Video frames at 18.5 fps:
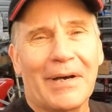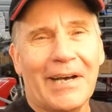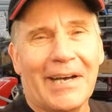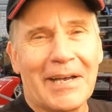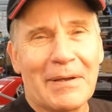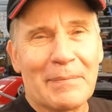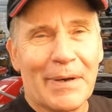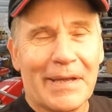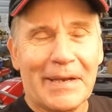
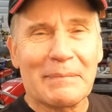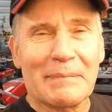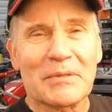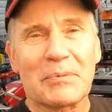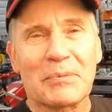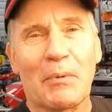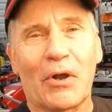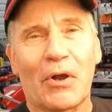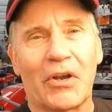Hi, my name
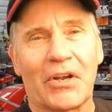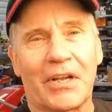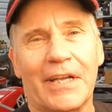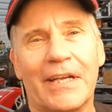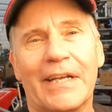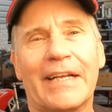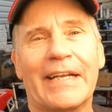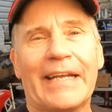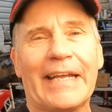is
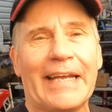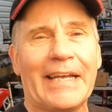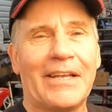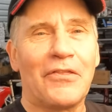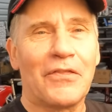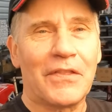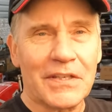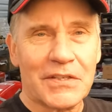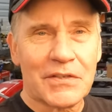Mark,
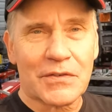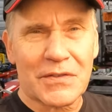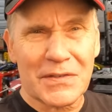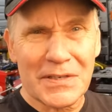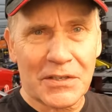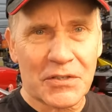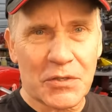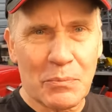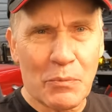and this is
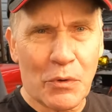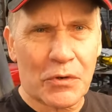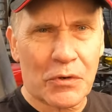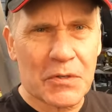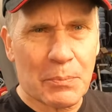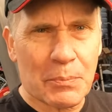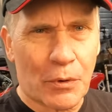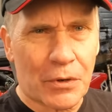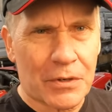Nixon
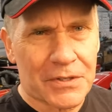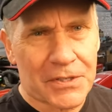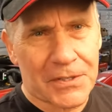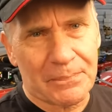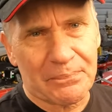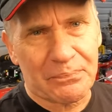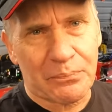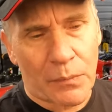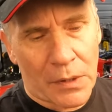
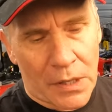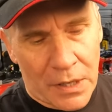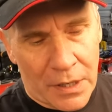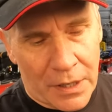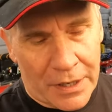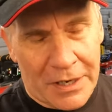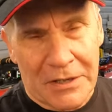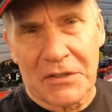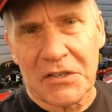Motorsports.
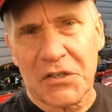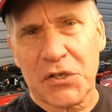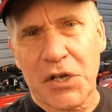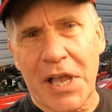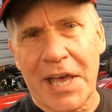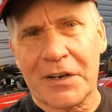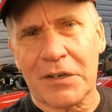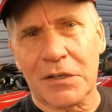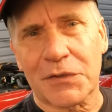This
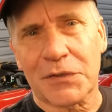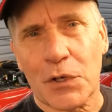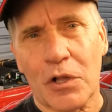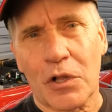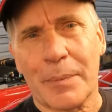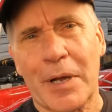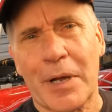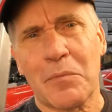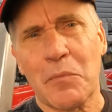channel is
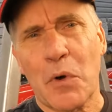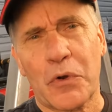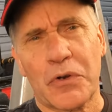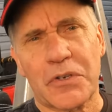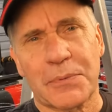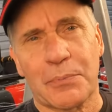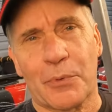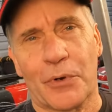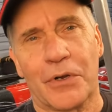all about
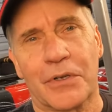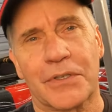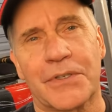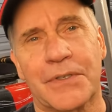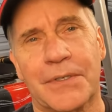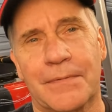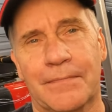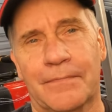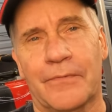
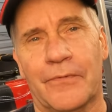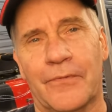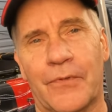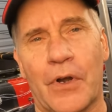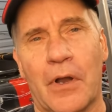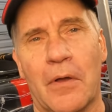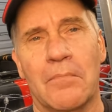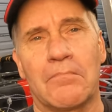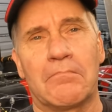motorsports,
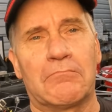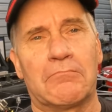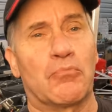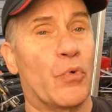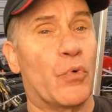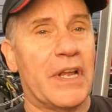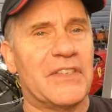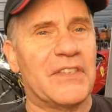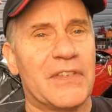from
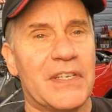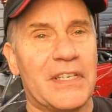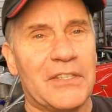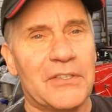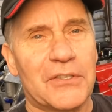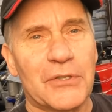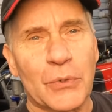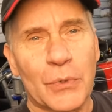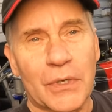
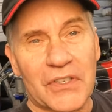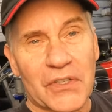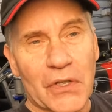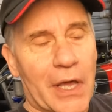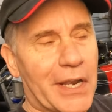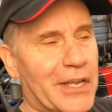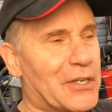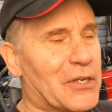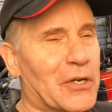racing to
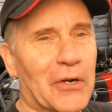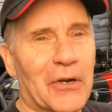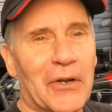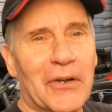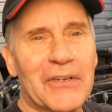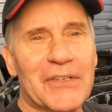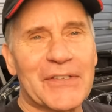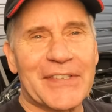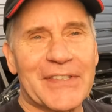exotic
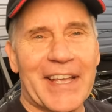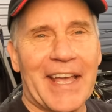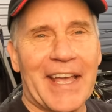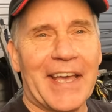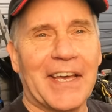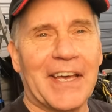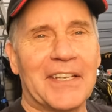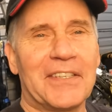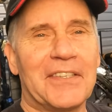cars
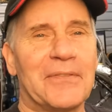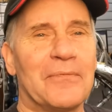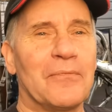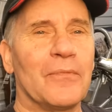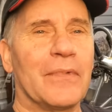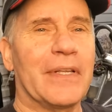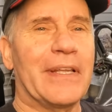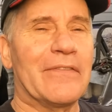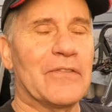and
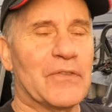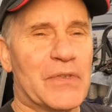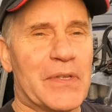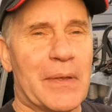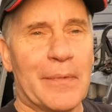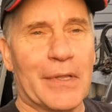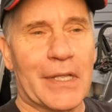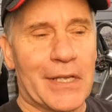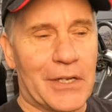even
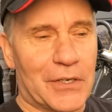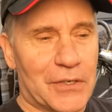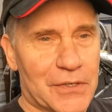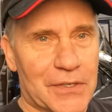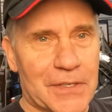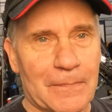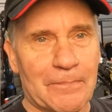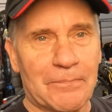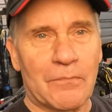
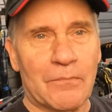simulators.